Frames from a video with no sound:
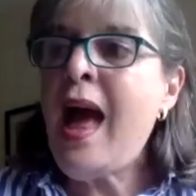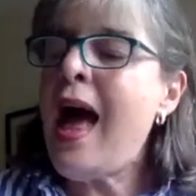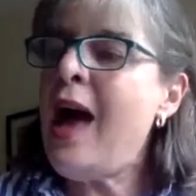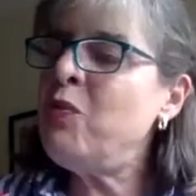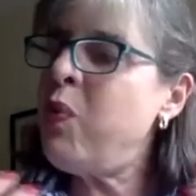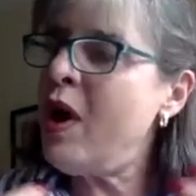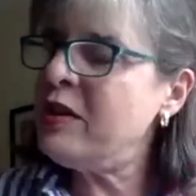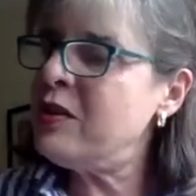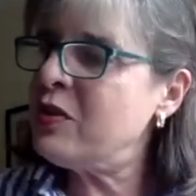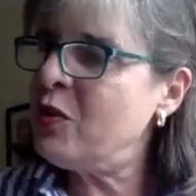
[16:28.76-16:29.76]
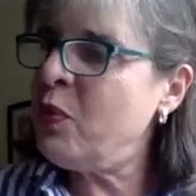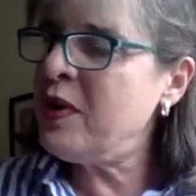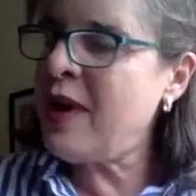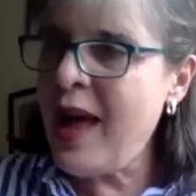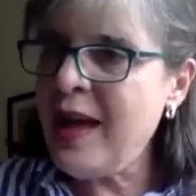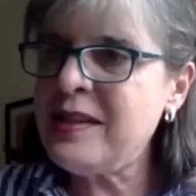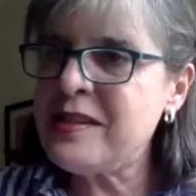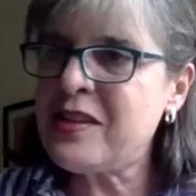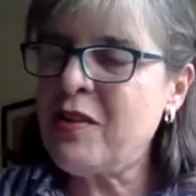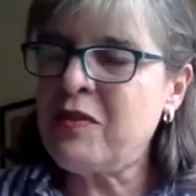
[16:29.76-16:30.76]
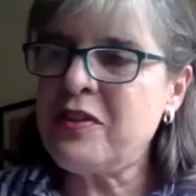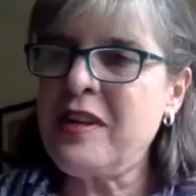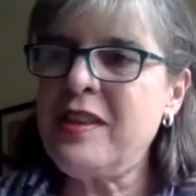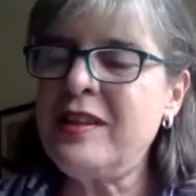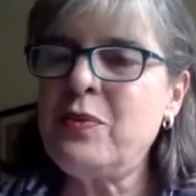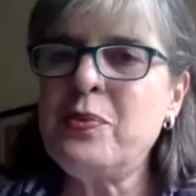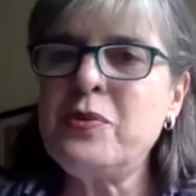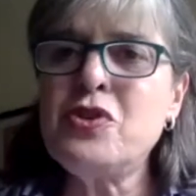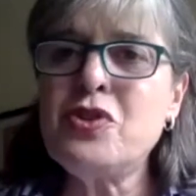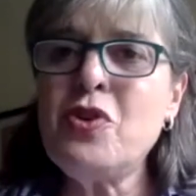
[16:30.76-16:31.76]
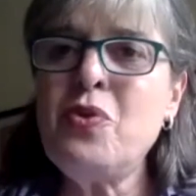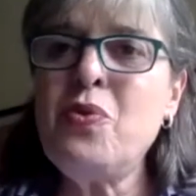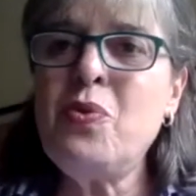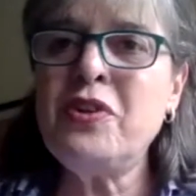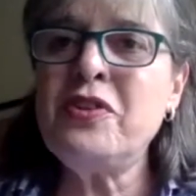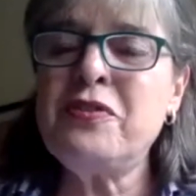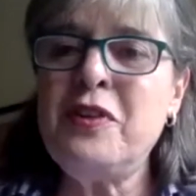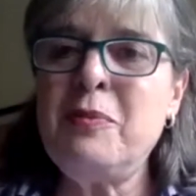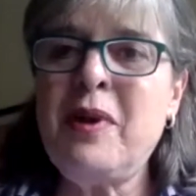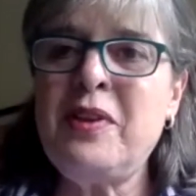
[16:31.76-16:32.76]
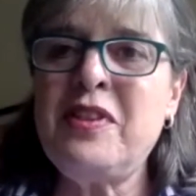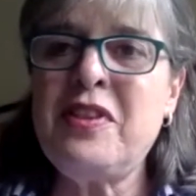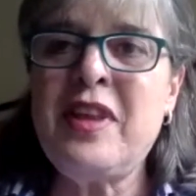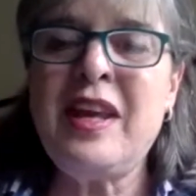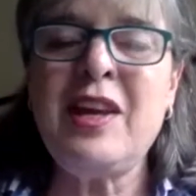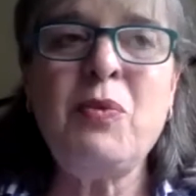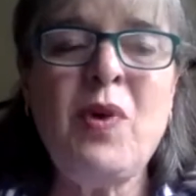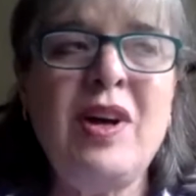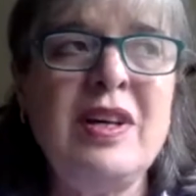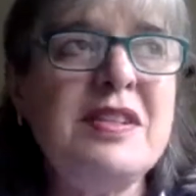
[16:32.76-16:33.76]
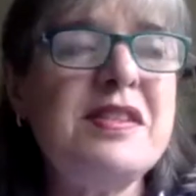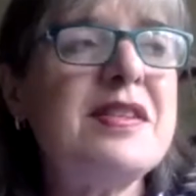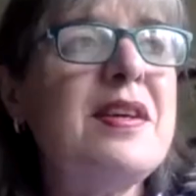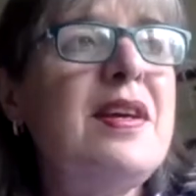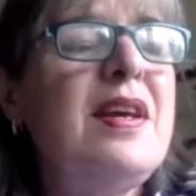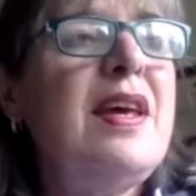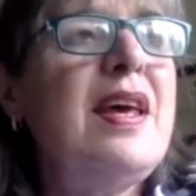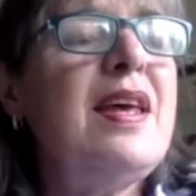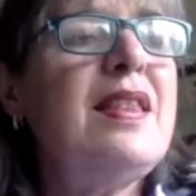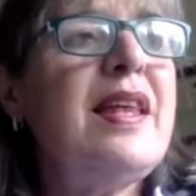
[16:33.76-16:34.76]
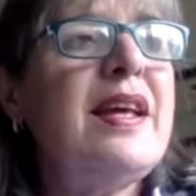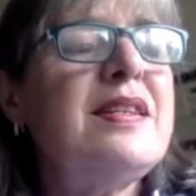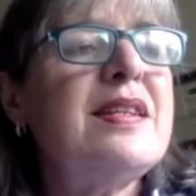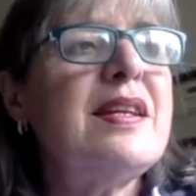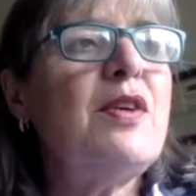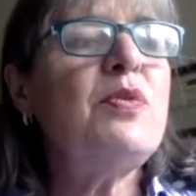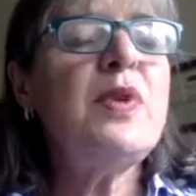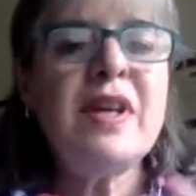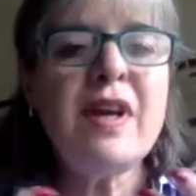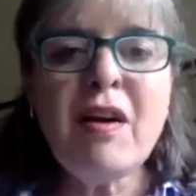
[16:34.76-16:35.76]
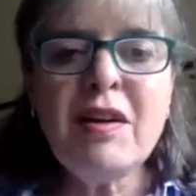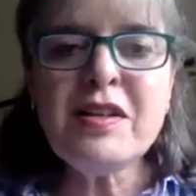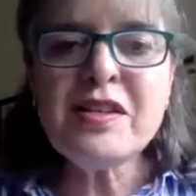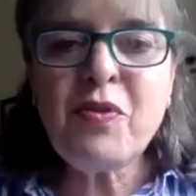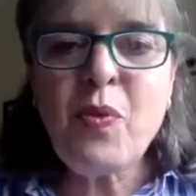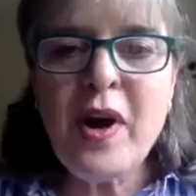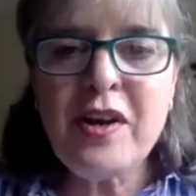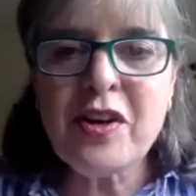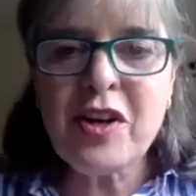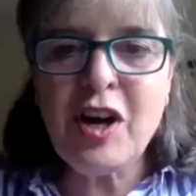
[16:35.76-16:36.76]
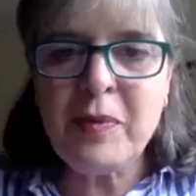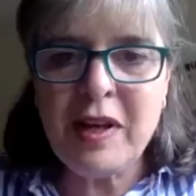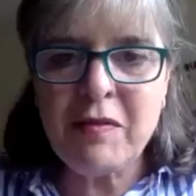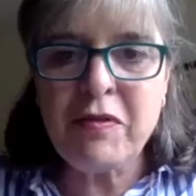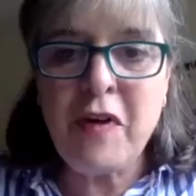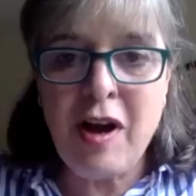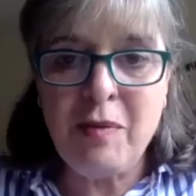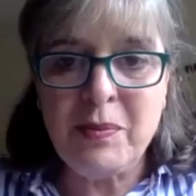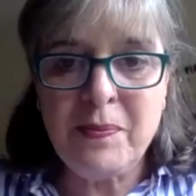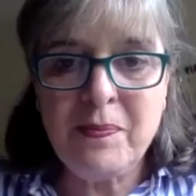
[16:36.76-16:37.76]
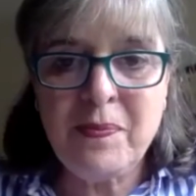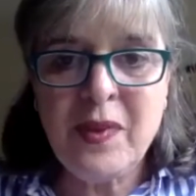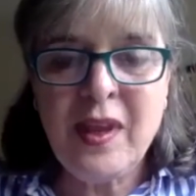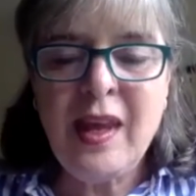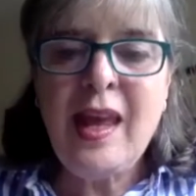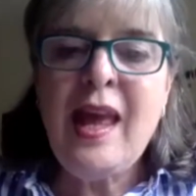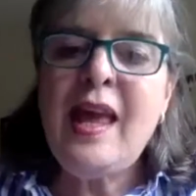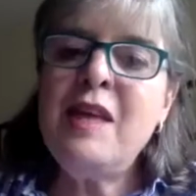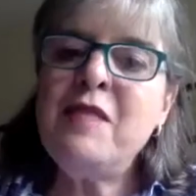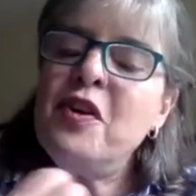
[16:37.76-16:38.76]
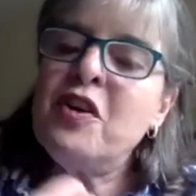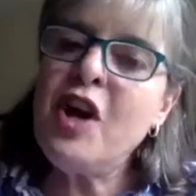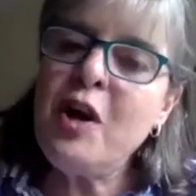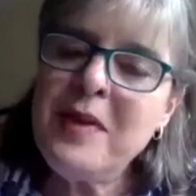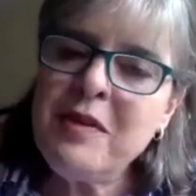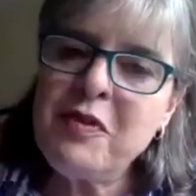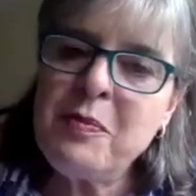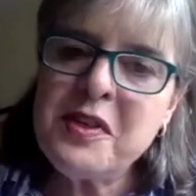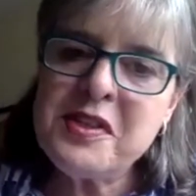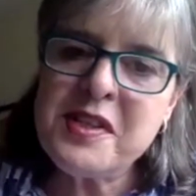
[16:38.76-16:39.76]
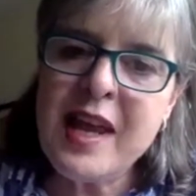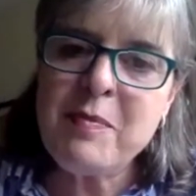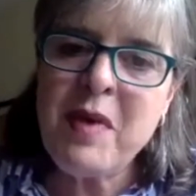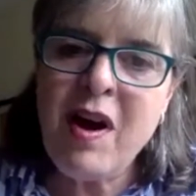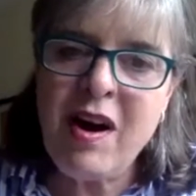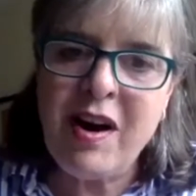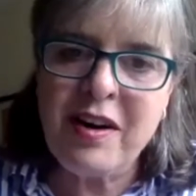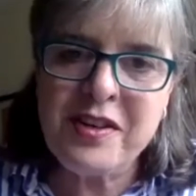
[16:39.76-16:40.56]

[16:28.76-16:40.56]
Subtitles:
And what I discovered, I think, that was so wonderful about the thing was that regardless of where you're coming from, if you're coming from the same heart,